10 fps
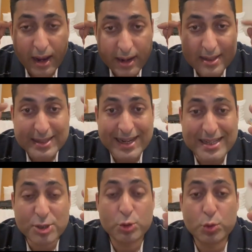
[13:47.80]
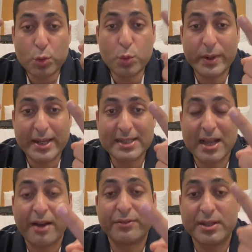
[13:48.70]
It takes 2 weeks
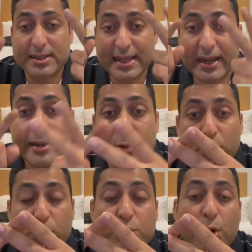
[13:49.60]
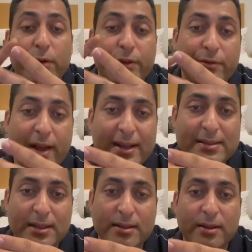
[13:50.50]
after the second dose of the
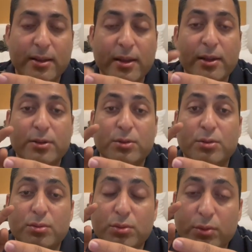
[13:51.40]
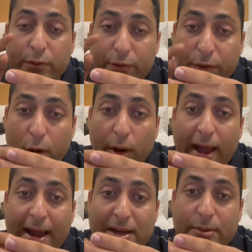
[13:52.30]
vaccine for
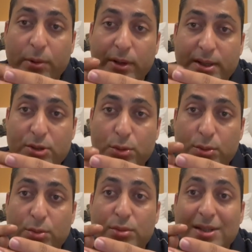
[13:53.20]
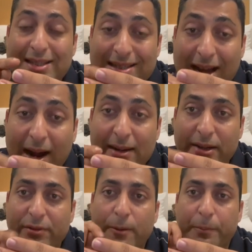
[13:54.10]
antibodies to start
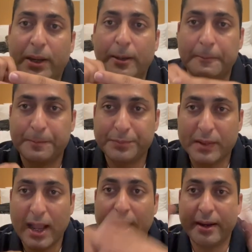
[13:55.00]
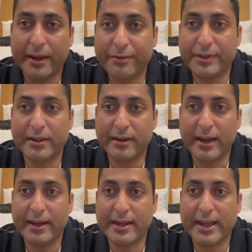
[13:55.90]
developing, and if there are
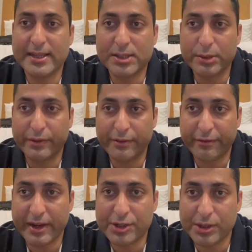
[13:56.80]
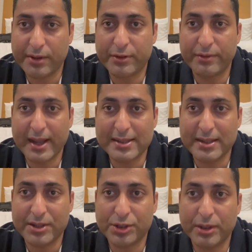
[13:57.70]
any cases of infection after
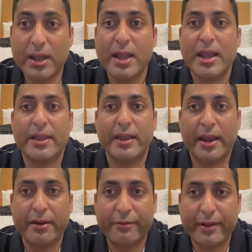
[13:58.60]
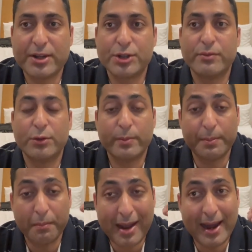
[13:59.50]
vaccination, the infection would be
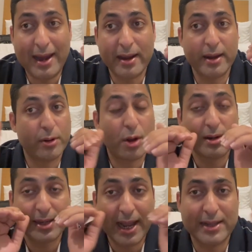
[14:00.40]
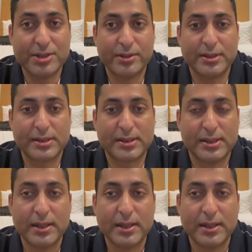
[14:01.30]
mild and not dangerous.